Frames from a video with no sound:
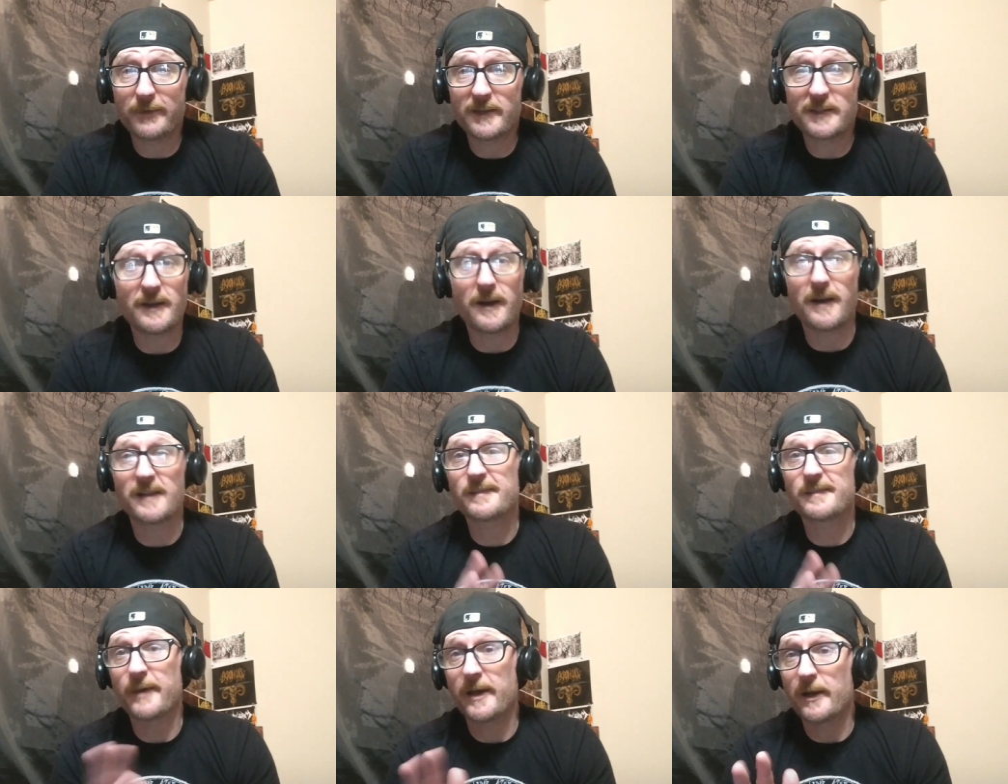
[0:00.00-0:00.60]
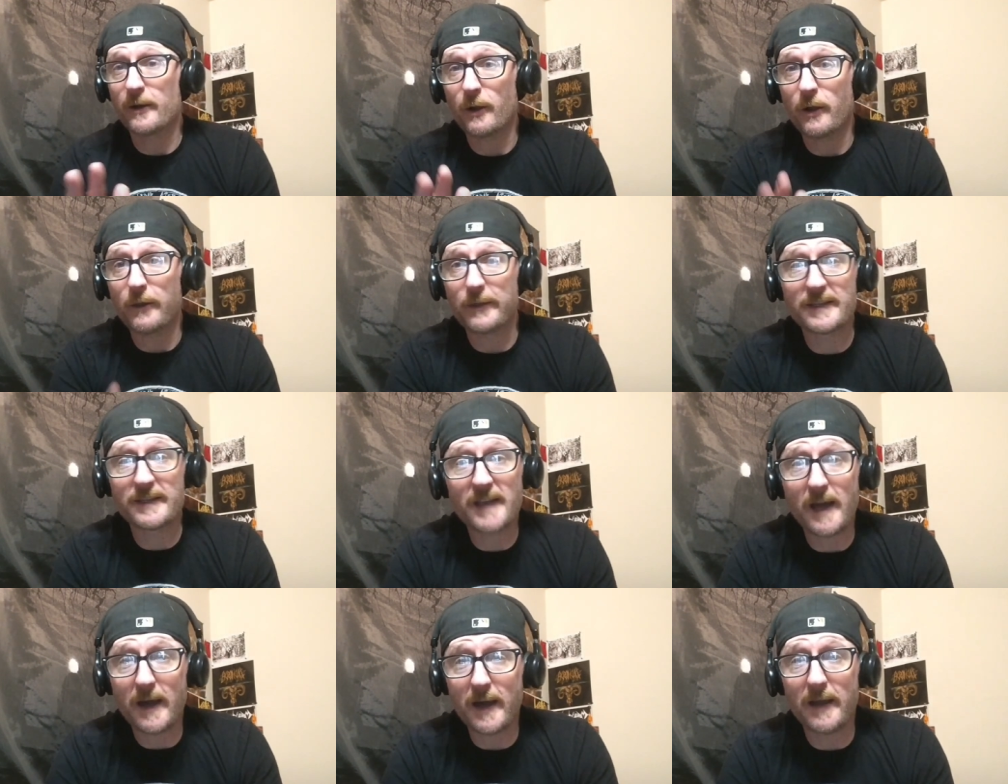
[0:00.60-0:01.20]
He talks about it all
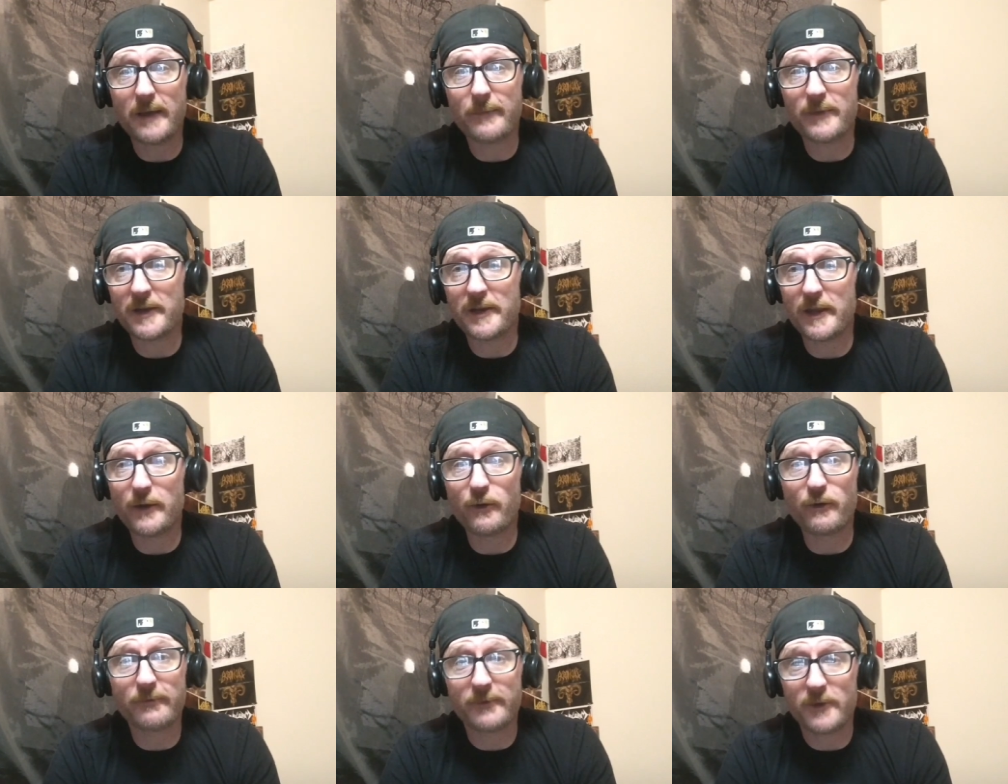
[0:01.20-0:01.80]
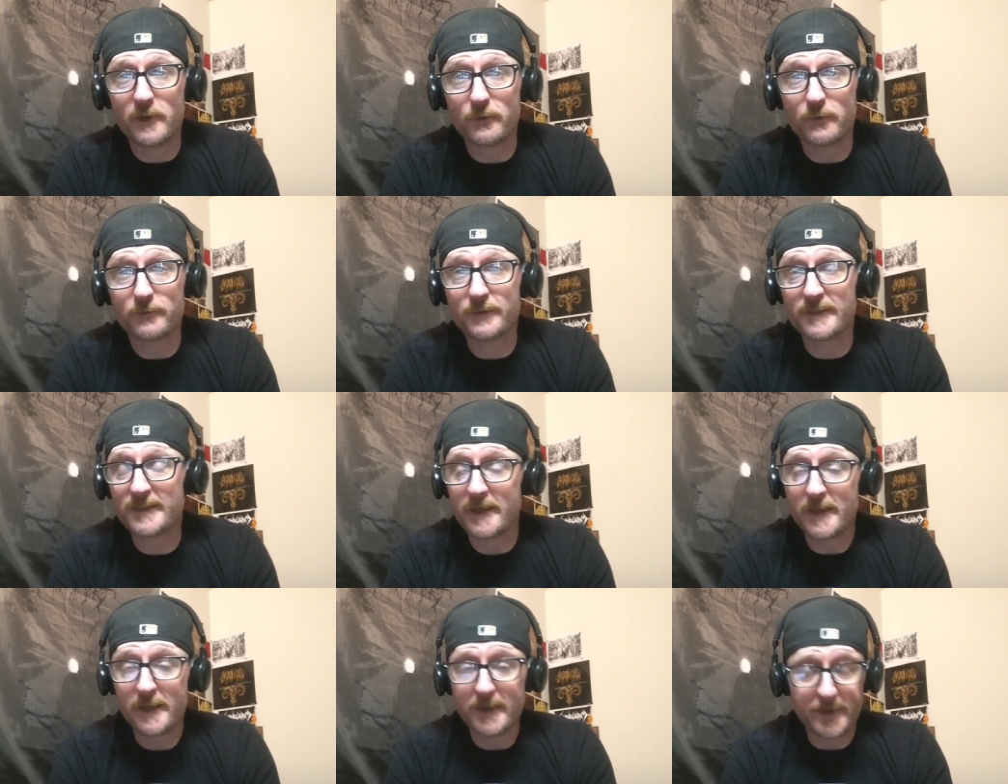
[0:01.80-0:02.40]
the time in
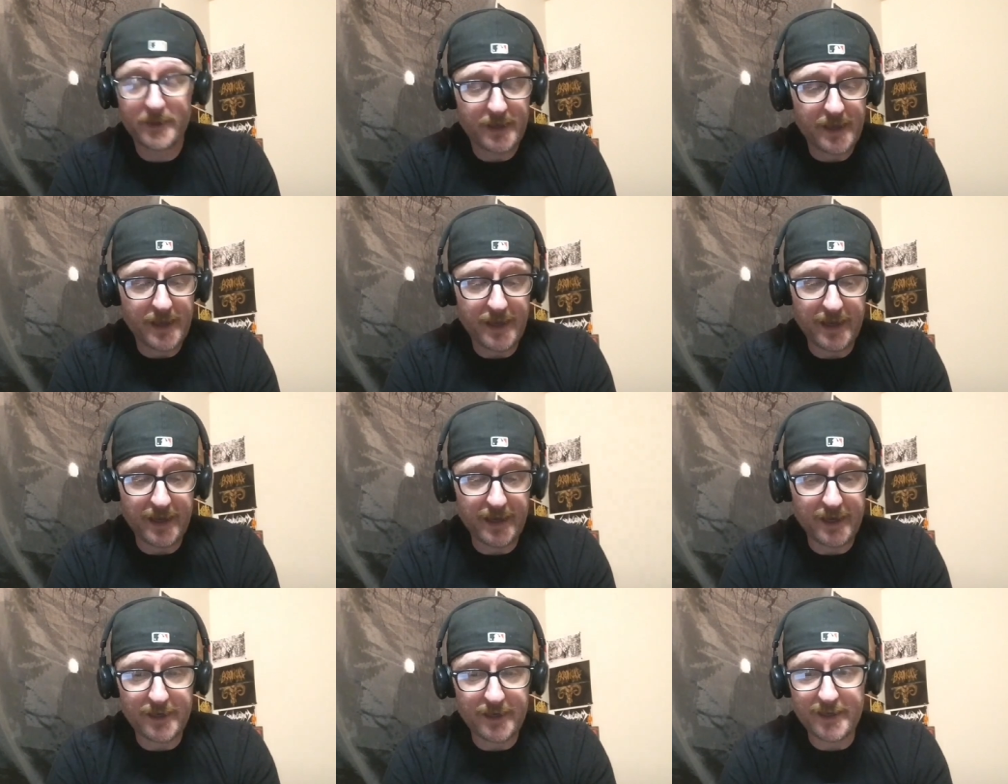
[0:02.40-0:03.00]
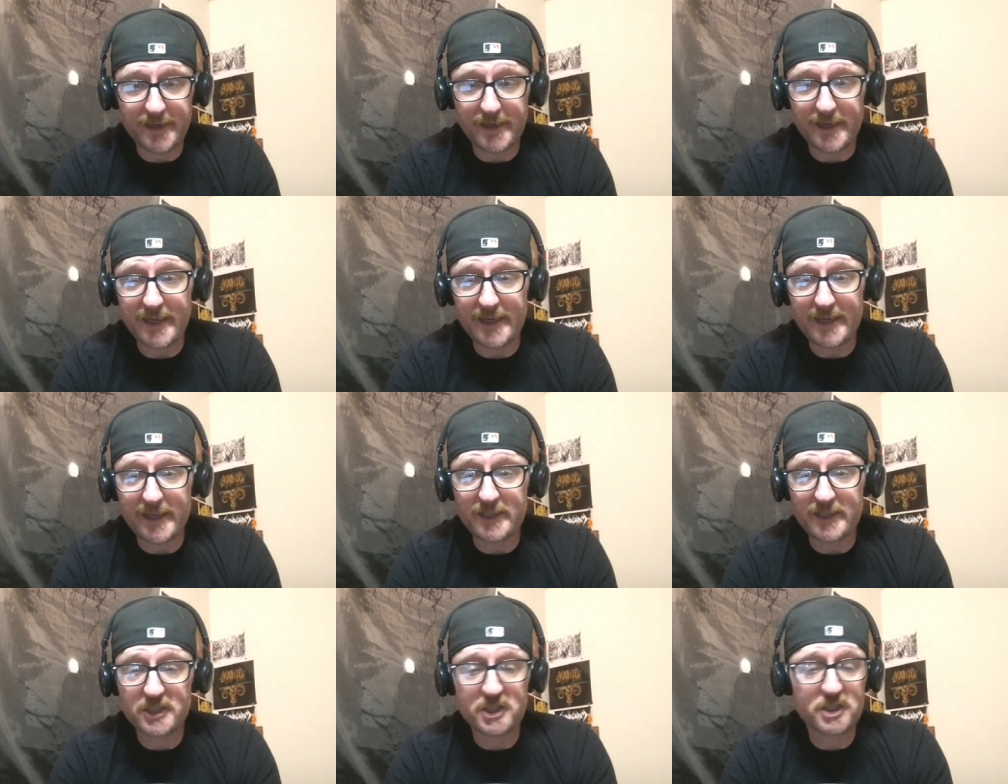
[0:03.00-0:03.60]
interviews, and
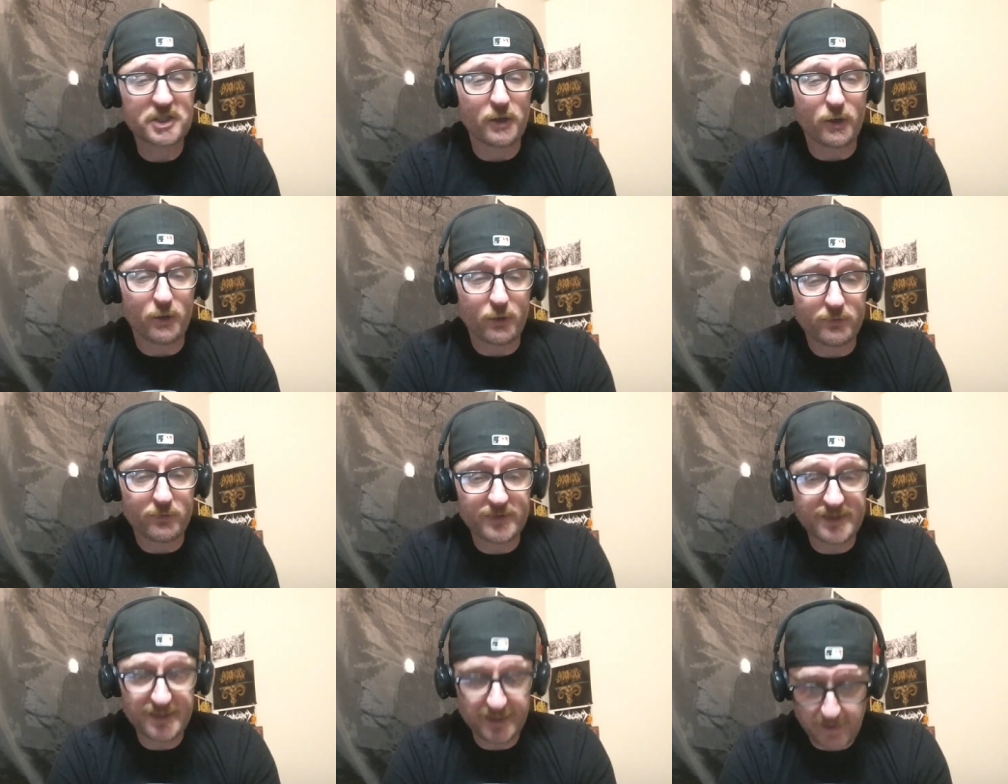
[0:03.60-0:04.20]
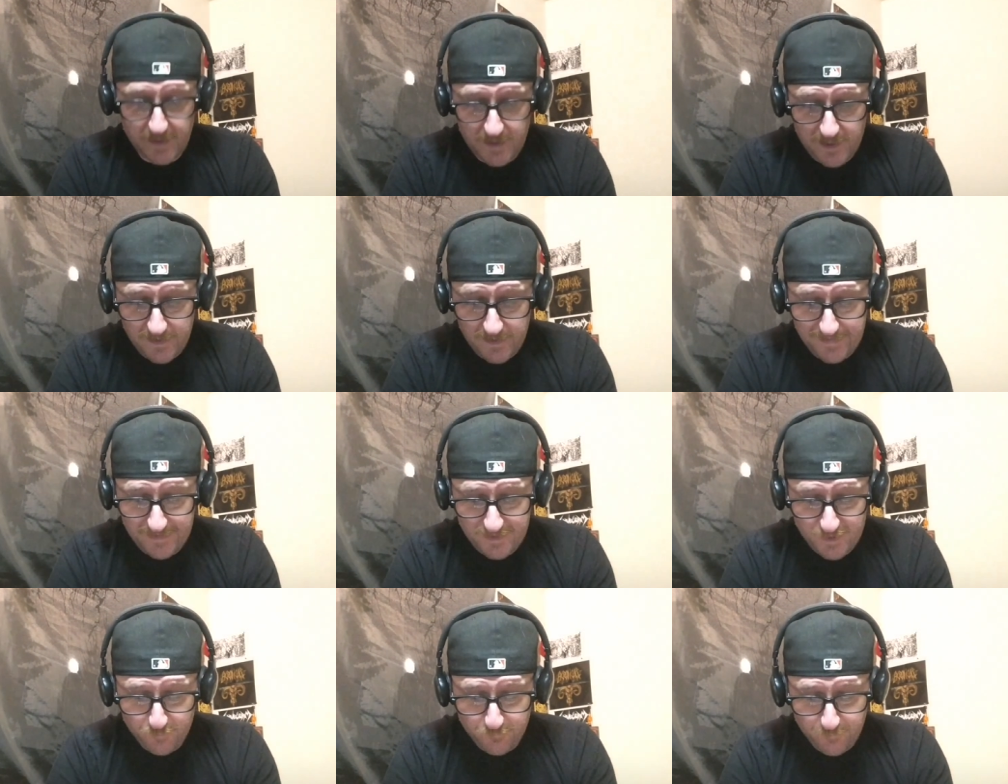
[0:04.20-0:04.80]
it, it shows in
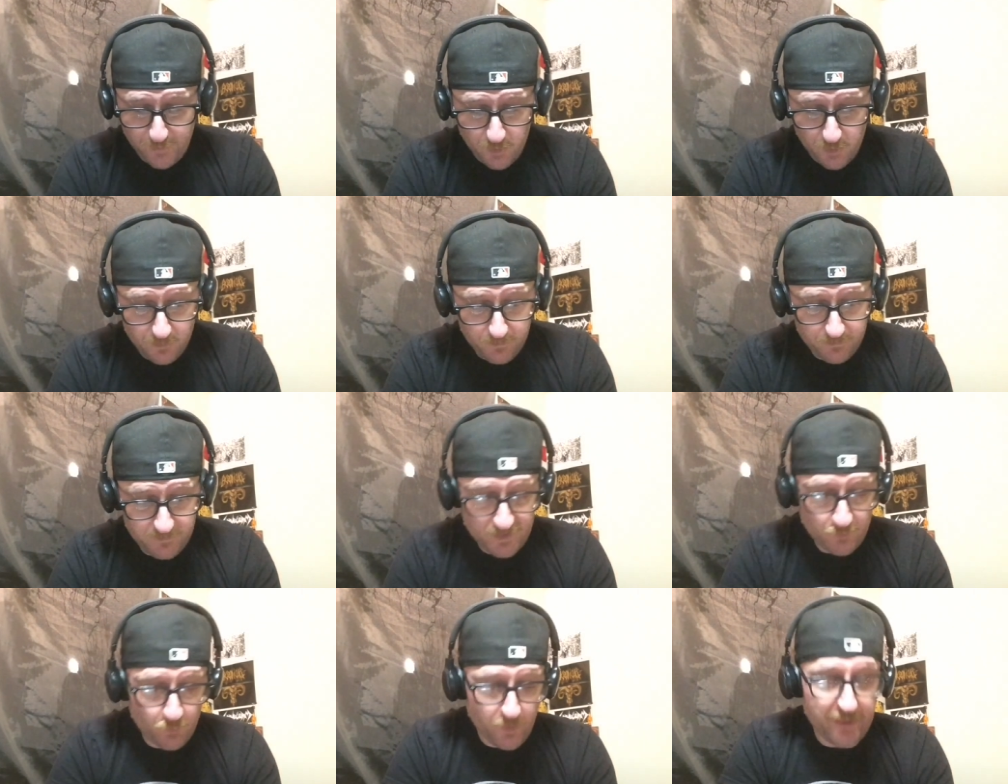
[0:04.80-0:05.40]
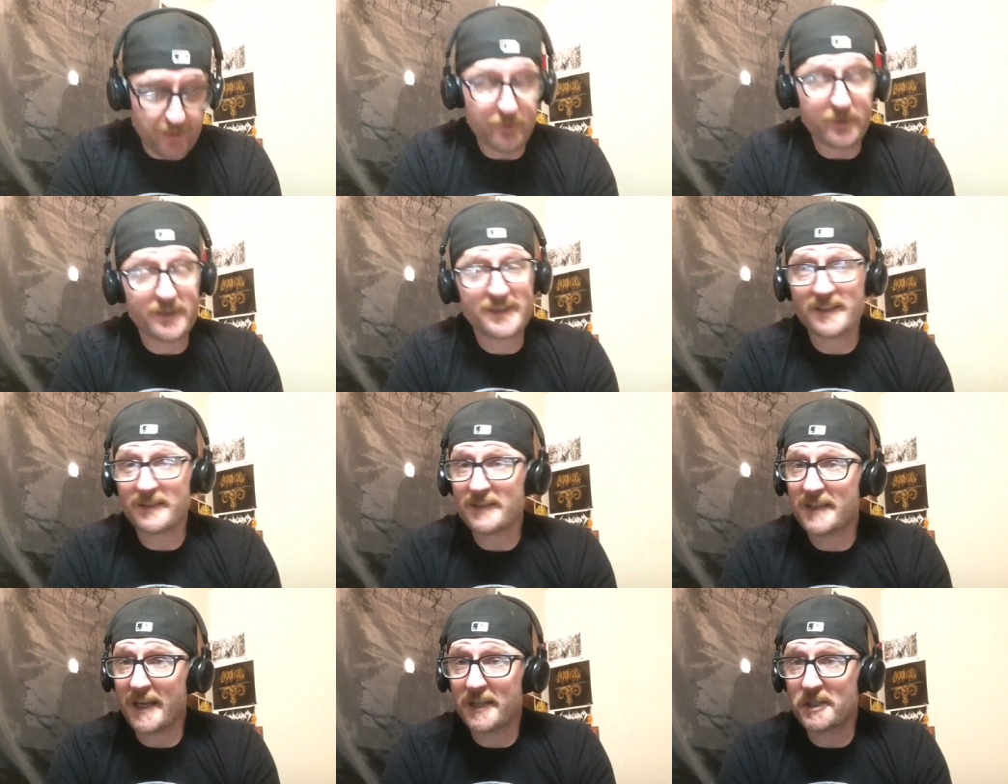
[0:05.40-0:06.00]
his films whether it's
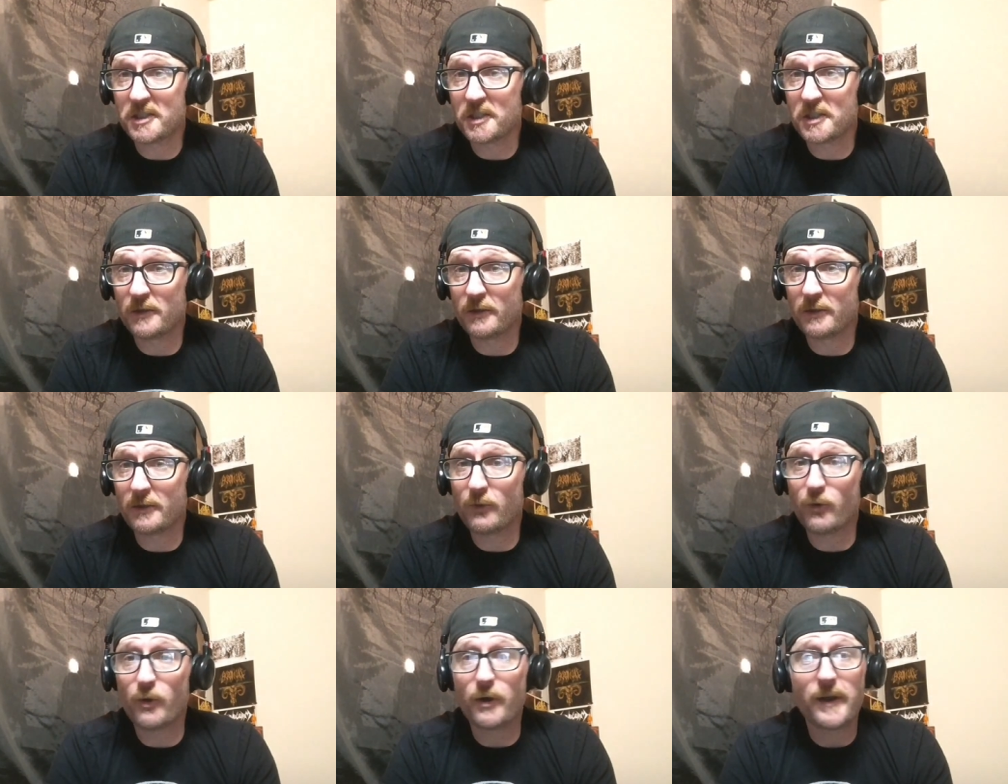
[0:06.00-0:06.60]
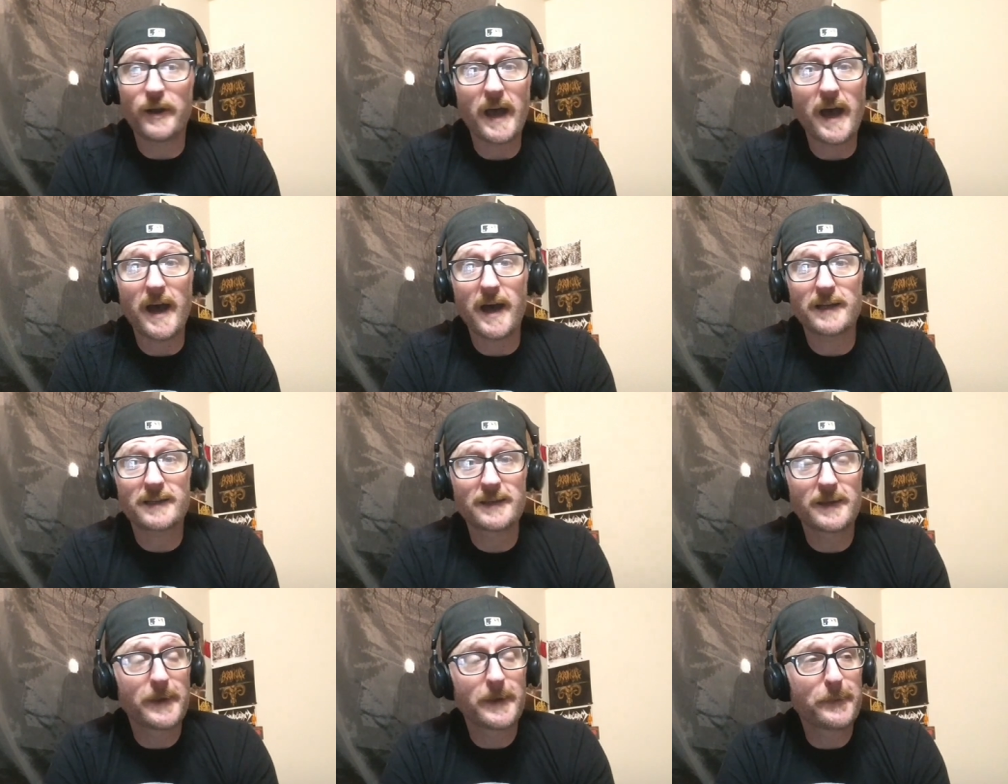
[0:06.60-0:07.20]
intentional or
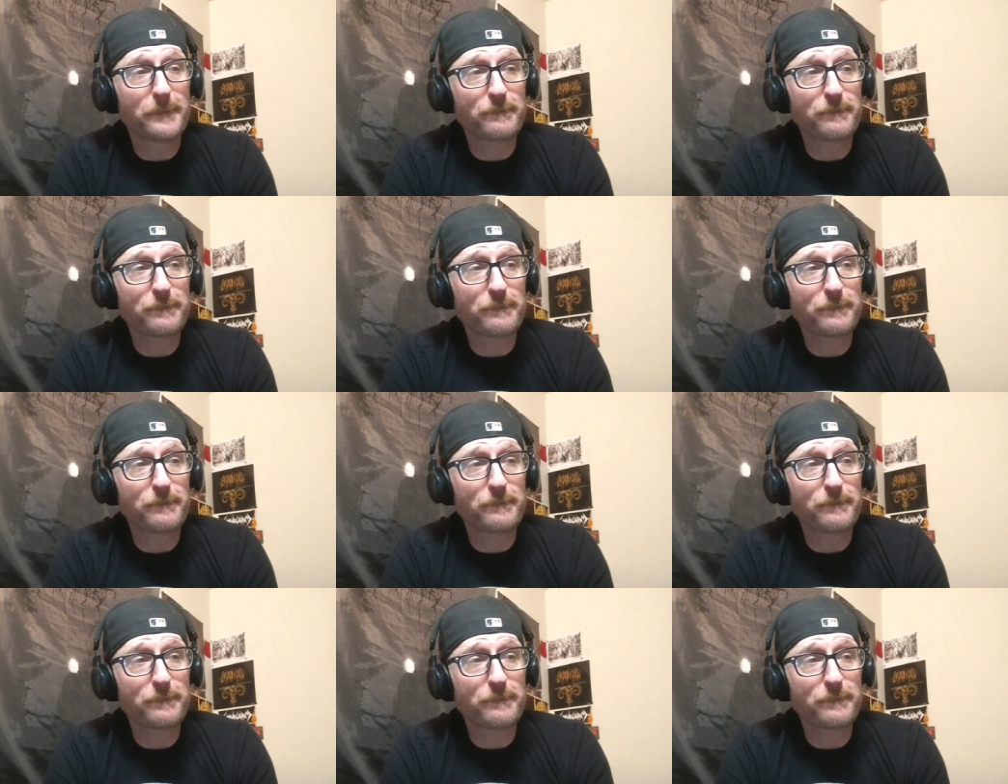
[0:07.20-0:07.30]
not.